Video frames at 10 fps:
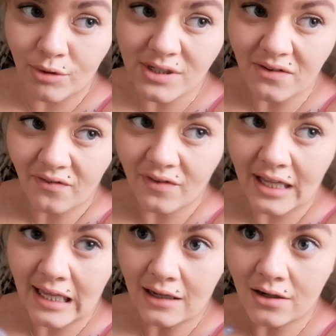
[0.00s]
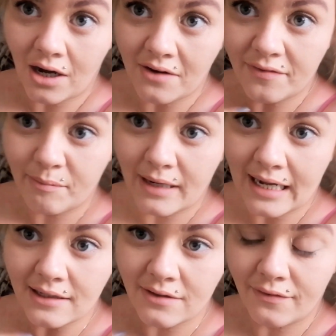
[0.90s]
because I've eaten off
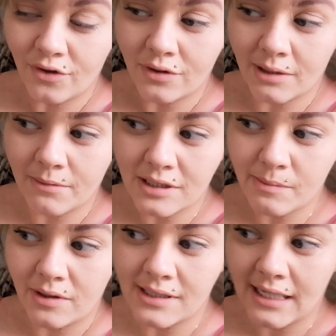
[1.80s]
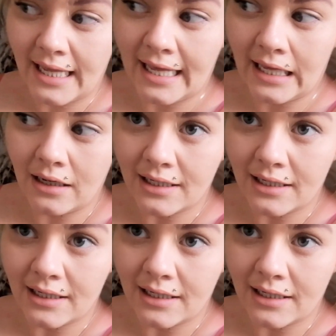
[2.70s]
plan the food I'm not supposed to eat,